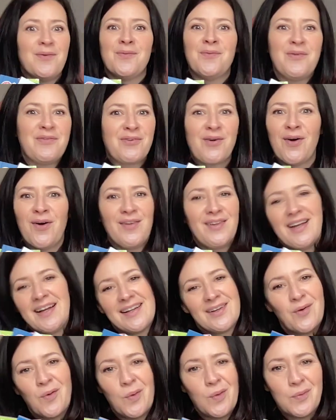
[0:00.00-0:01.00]
we've got
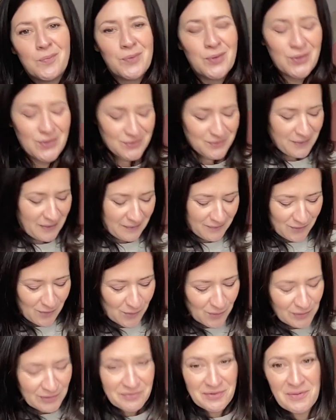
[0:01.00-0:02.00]
like all the books, well, not
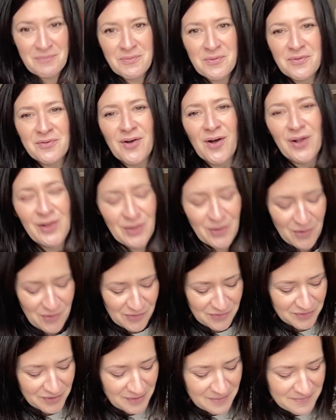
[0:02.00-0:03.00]
all of them, but we've got a lot
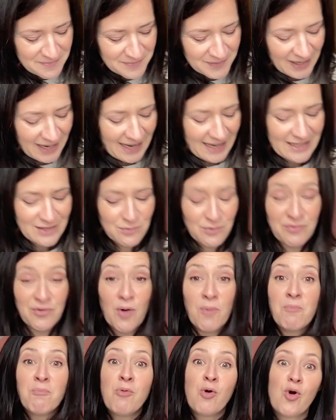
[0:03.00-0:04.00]
of them, and we've
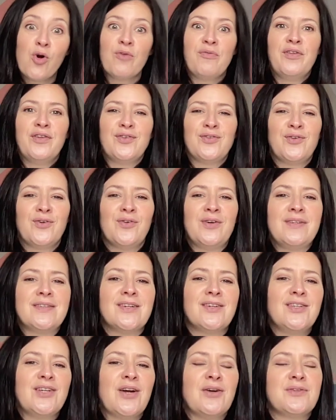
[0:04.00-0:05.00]
got more of the stories
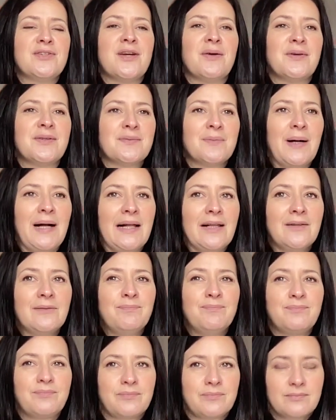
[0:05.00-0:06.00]
on Yoto as well.
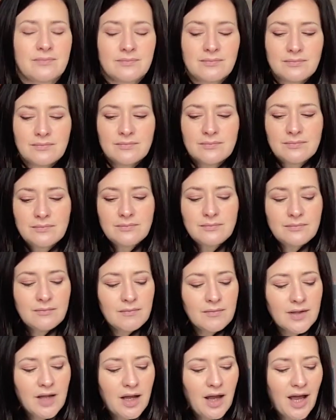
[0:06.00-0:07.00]

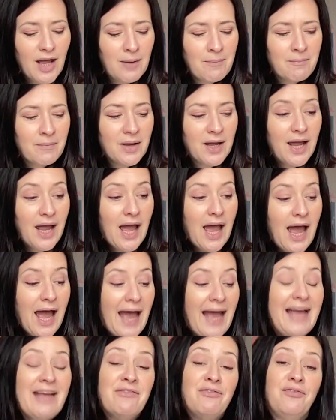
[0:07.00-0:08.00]

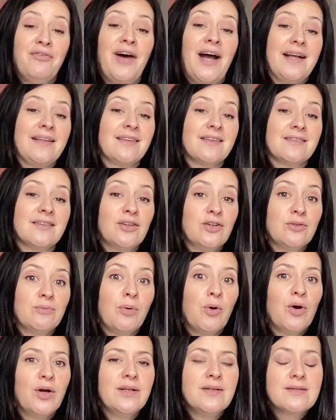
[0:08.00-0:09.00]
In fact, that's a good
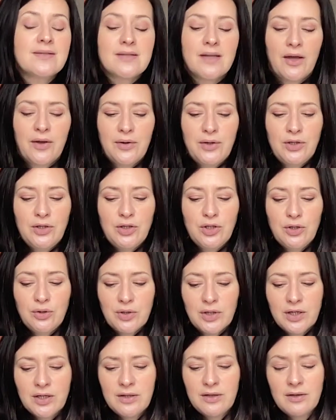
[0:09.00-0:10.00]
point. So you
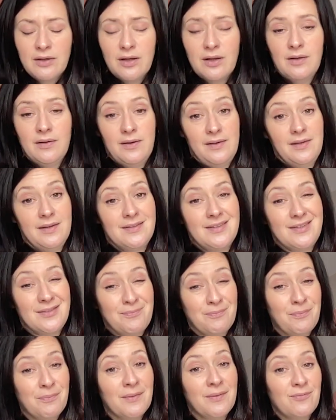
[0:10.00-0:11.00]
can, and this is
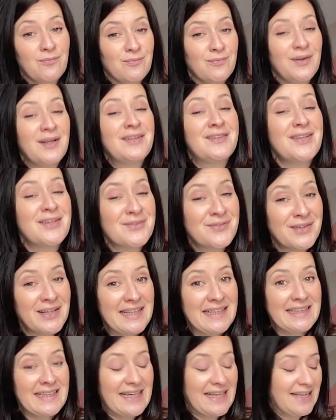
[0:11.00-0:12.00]

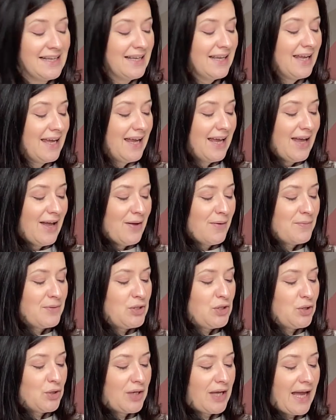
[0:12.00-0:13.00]
really neat.
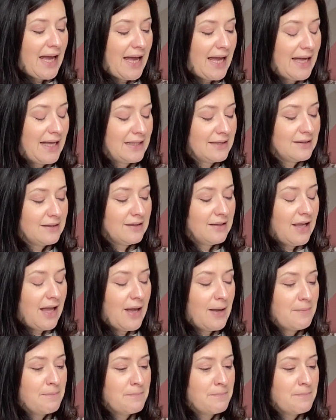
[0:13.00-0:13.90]
You can,